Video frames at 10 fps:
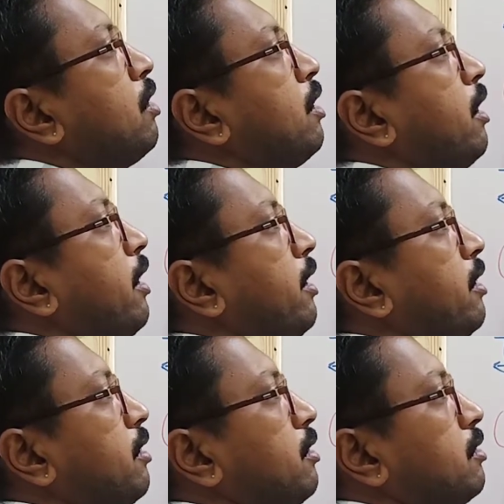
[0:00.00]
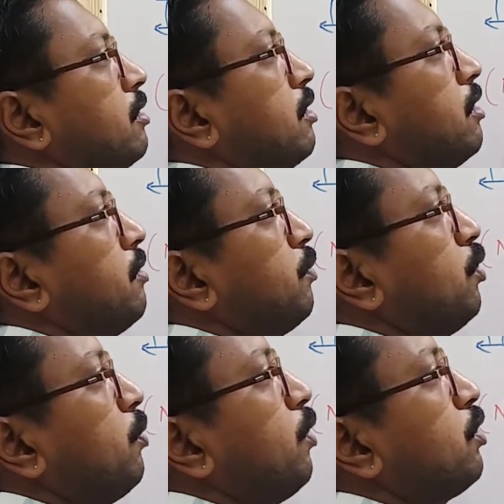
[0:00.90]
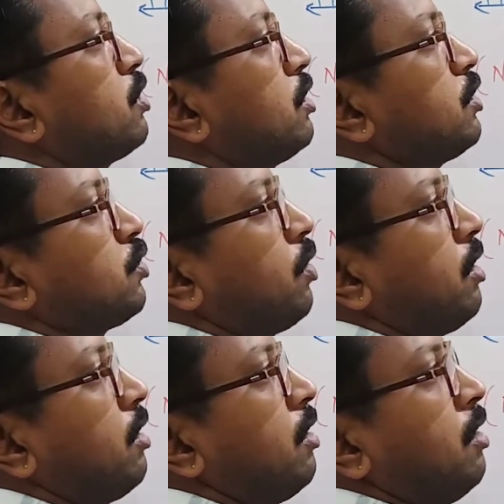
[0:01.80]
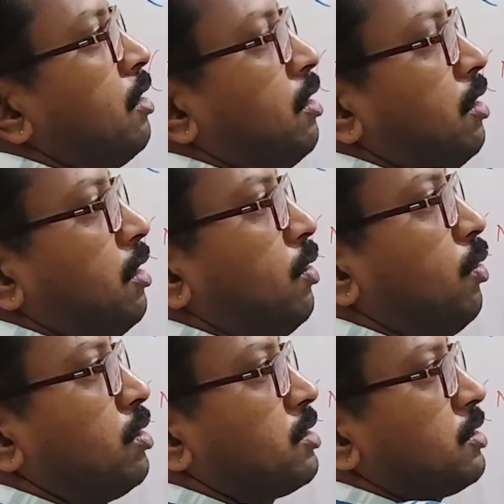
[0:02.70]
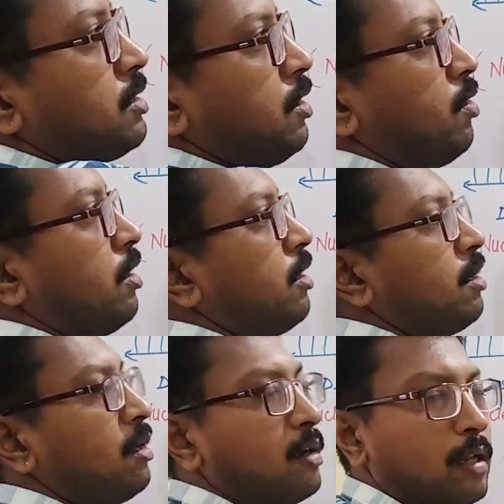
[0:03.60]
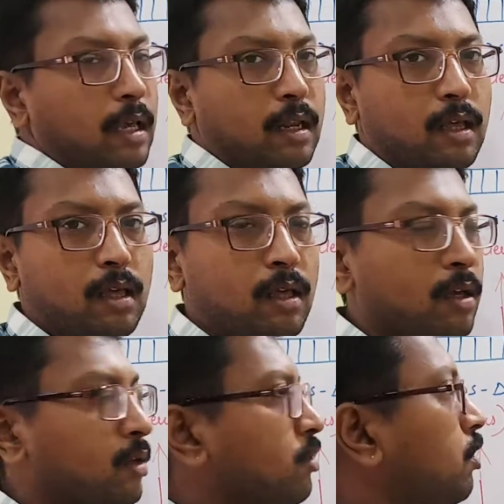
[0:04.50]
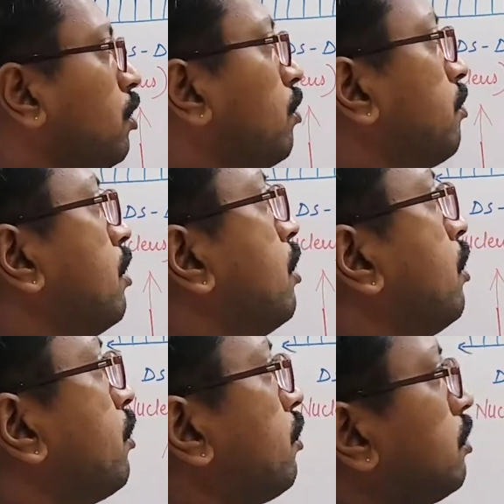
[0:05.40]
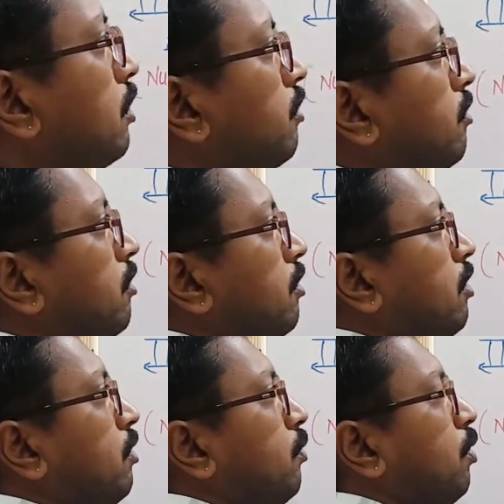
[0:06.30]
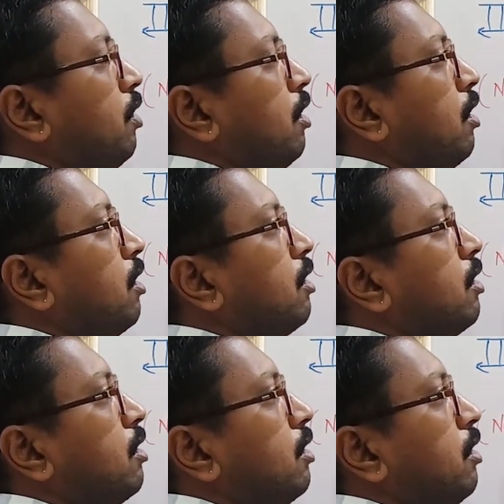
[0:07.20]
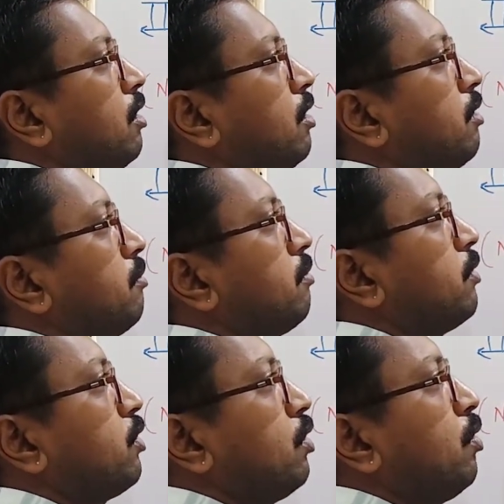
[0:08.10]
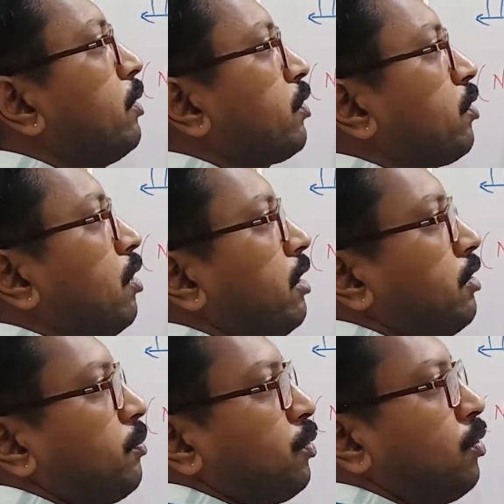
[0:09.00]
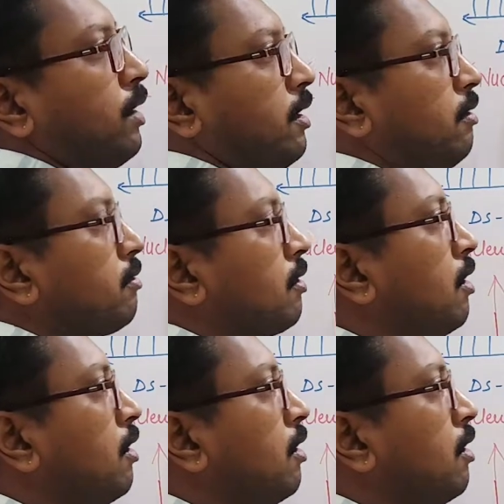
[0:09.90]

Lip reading: and the blue portion is showing host cellular DNA genome. So this whole genome is called as provirus,